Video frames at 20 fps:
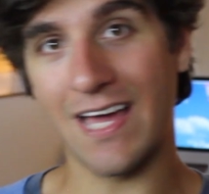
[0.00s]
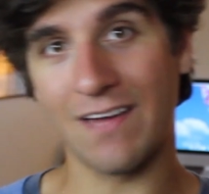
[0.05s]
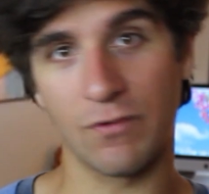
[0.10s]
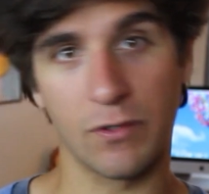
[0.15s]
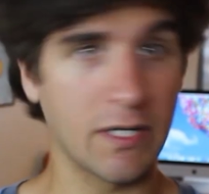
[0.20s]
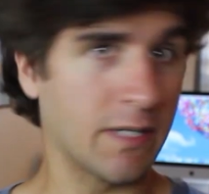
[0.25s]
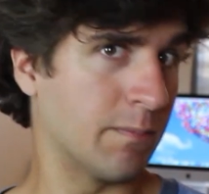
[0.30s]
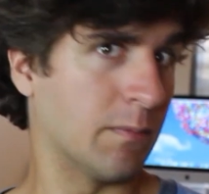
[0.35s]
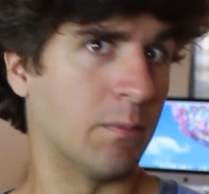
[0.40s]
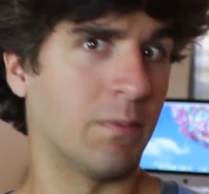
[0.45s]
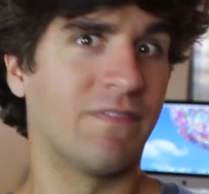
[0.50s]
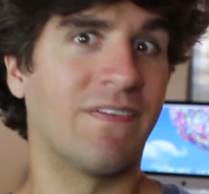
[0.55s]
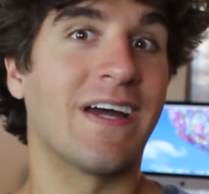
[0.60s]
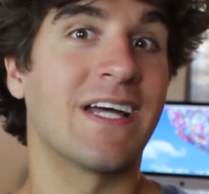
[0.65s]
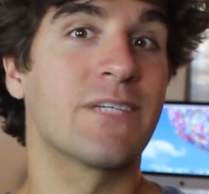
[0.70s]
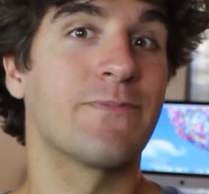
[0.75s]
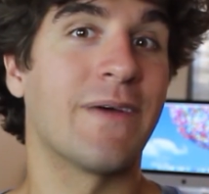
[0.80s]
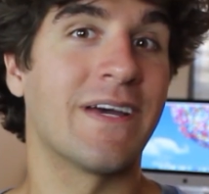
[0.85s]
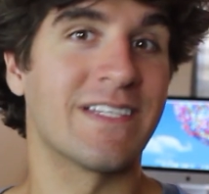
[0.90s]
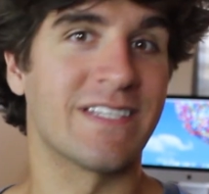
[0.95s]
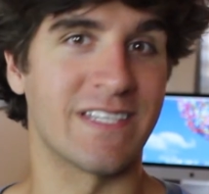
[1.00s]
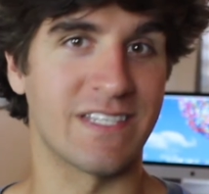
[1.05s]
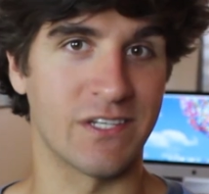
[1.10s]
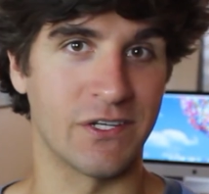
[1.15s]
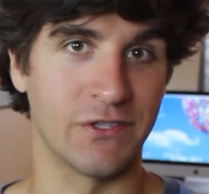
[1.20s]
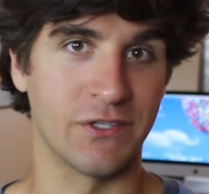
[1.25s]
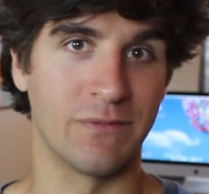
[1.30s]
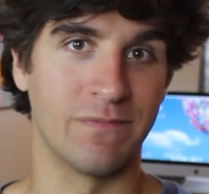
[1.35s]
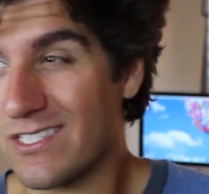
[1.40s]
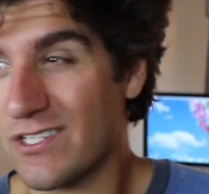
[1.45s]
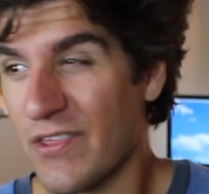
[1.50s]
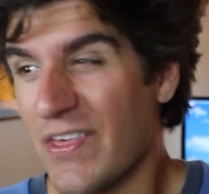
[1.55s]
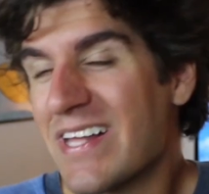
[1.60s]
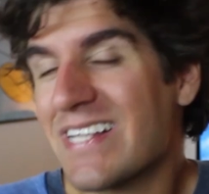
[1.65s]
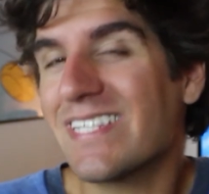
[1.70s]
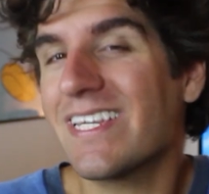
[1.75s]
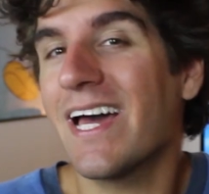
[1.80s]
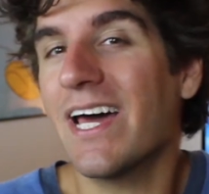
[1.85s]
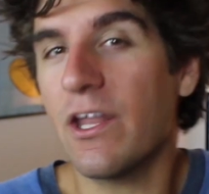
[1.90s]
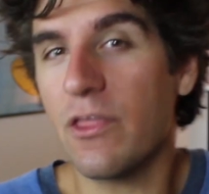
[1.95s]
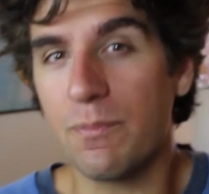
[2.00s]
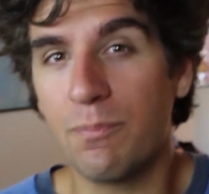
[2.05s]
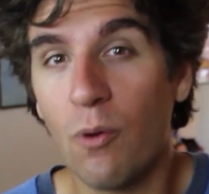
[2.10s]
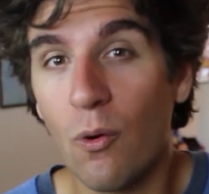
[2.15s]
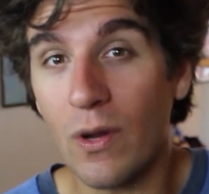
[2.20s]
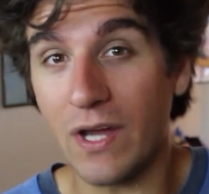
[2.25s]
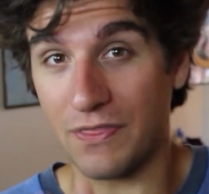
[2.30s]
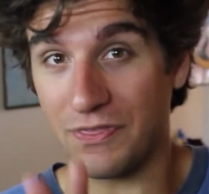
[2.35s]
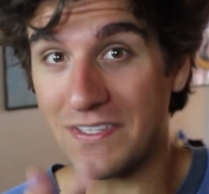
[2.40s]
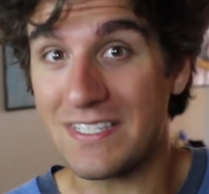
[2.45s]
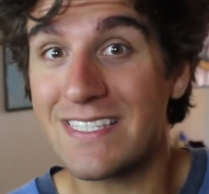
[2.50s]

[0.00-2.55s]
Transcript: have redeemable FastPasses on them. So that's kind of the point.